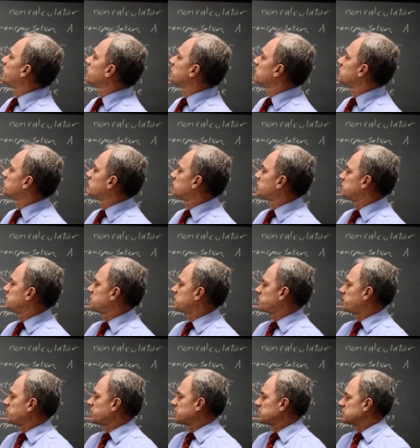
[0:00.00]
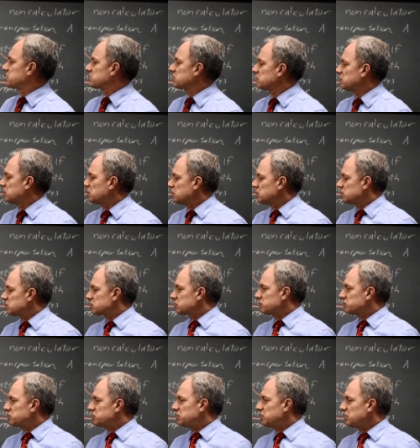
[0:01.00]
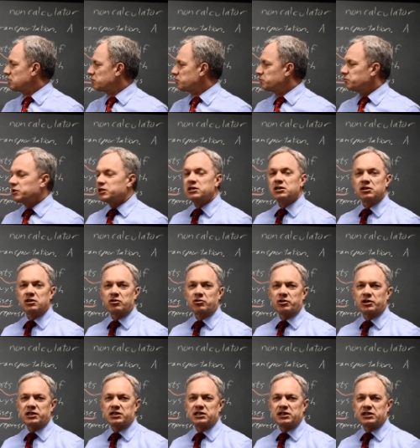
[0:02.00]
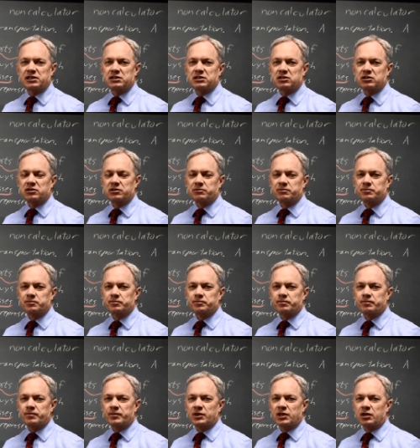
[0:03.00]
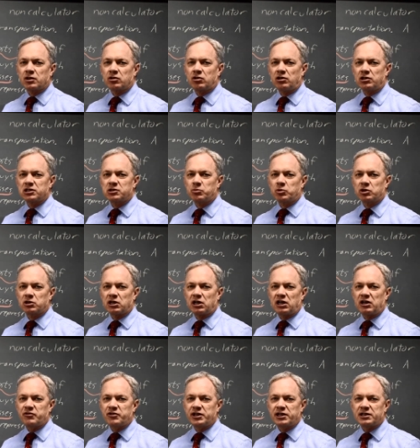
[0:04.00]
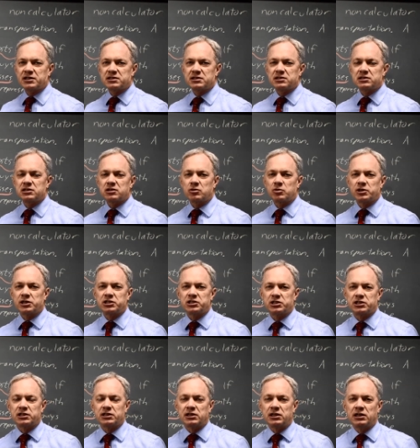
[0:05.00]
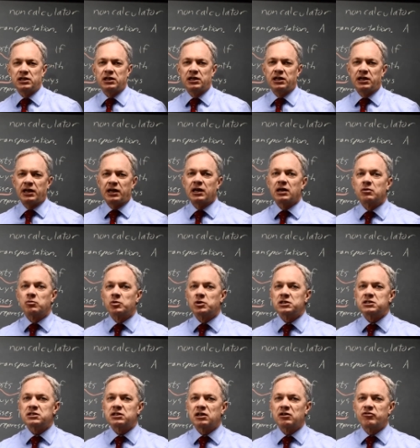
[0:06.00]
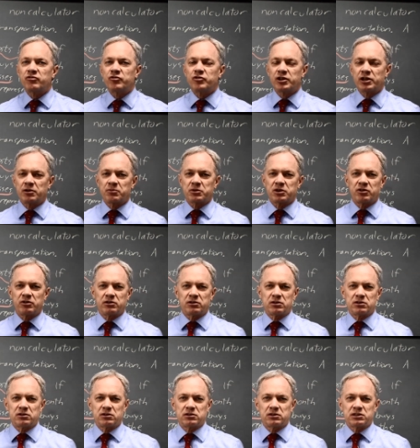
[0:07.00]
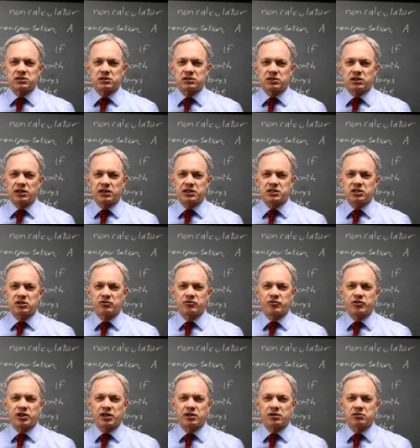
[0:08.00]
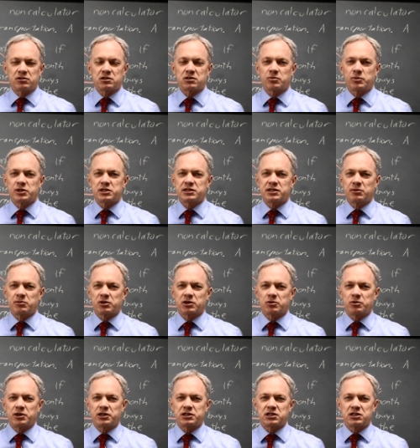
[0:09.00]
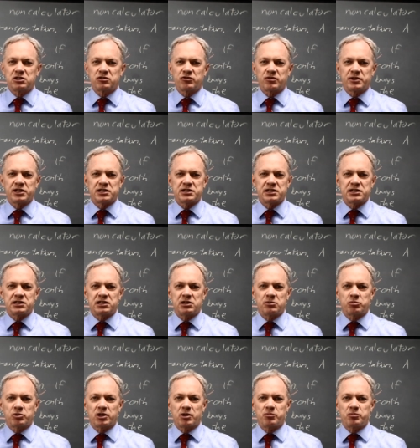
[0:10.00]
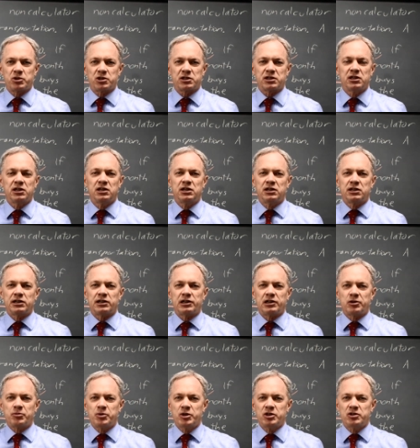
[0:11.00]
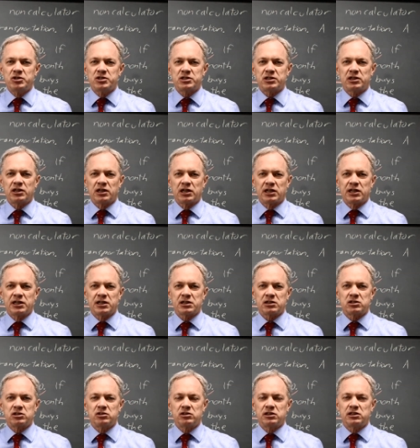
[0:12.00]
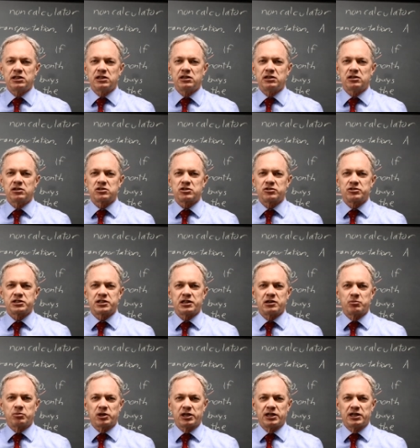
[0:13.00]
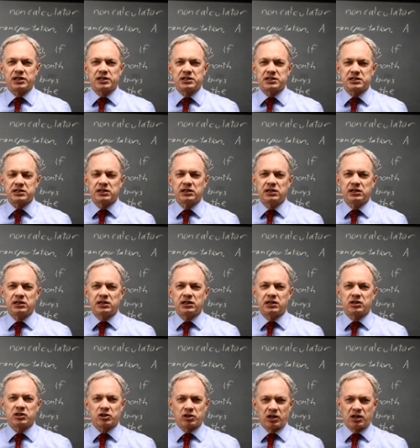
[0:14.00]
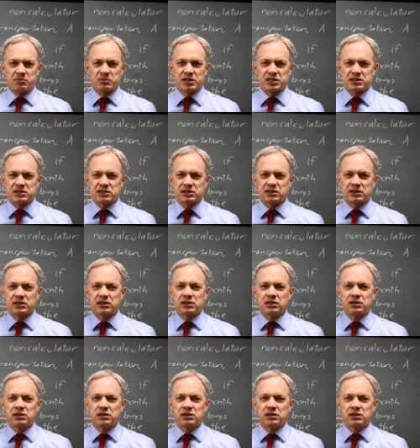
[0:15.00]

amount that Tony spends. So D would be the correct answer. College Board often asks this question, and once I've filmed a collection of videos with similar questions from the SAT prep book, I'll post a link to the associated playlist in the comments.